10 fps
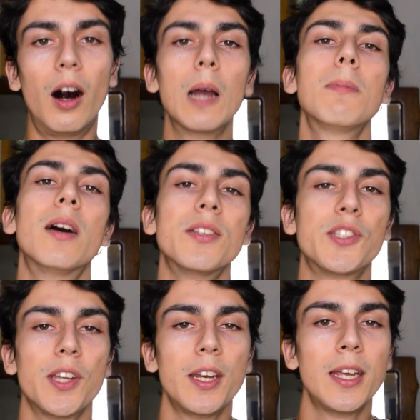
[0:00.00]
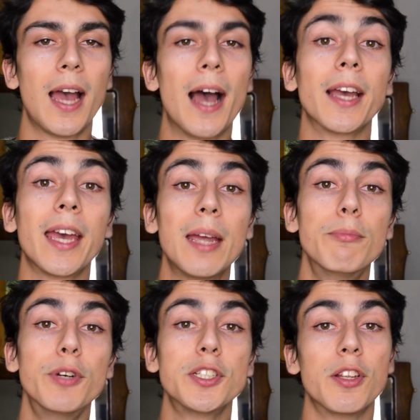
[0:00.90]
I applied to study at
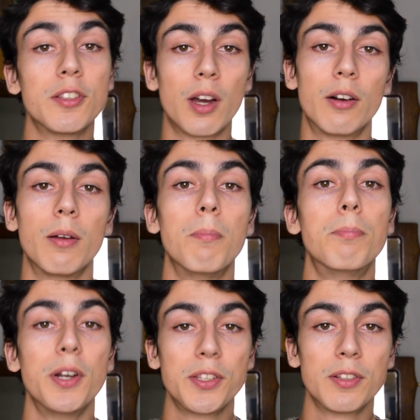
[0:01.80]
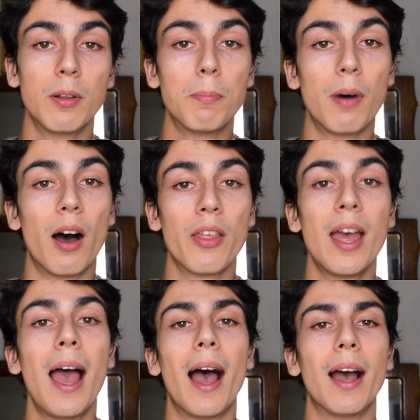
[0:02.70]
Cambridge, Durham, Bristol, Bath
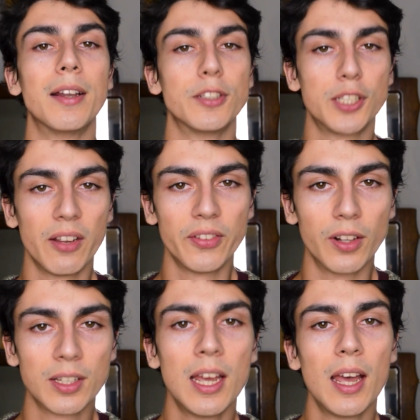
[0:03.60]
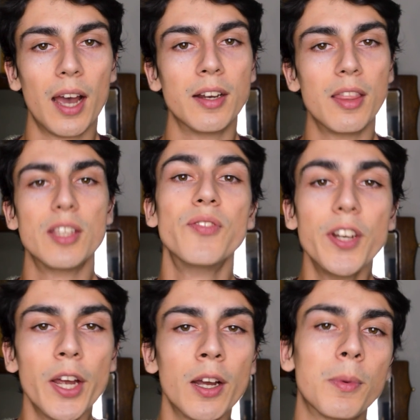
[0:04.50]
and Sheffield, and in this
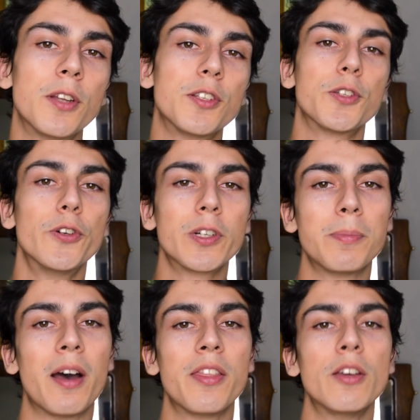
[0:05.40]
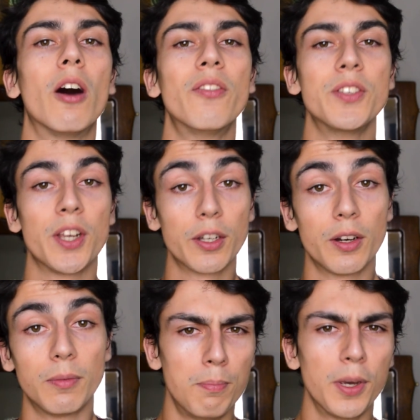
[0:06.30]
video I'm going to talk about the offers I
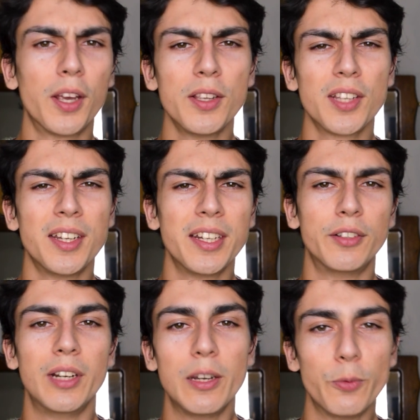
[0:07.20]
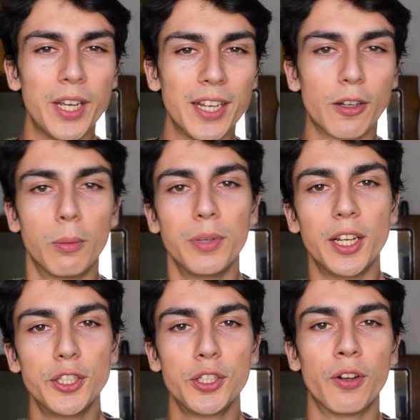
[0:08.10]
got. Because I did a really weird
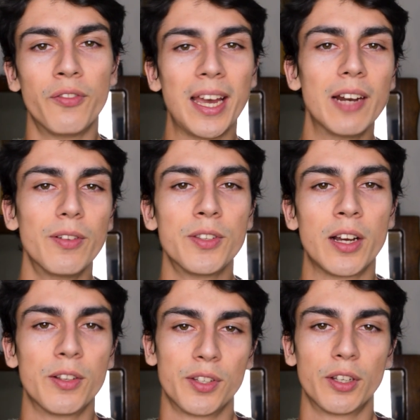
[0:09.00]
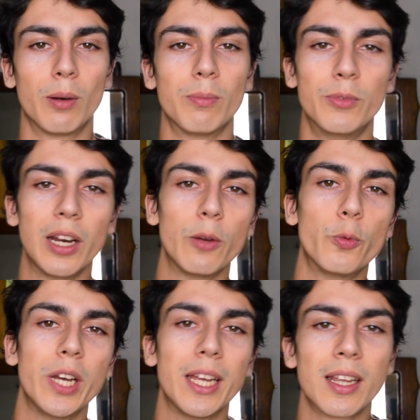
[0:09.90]
combination of A-levels, I also got a really
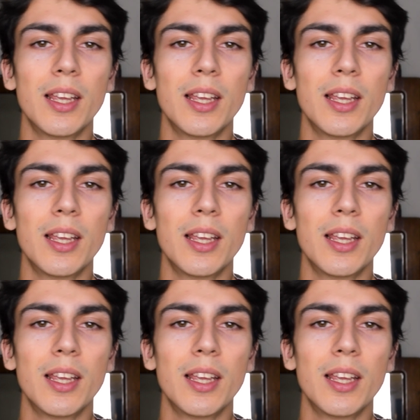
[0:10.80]
weird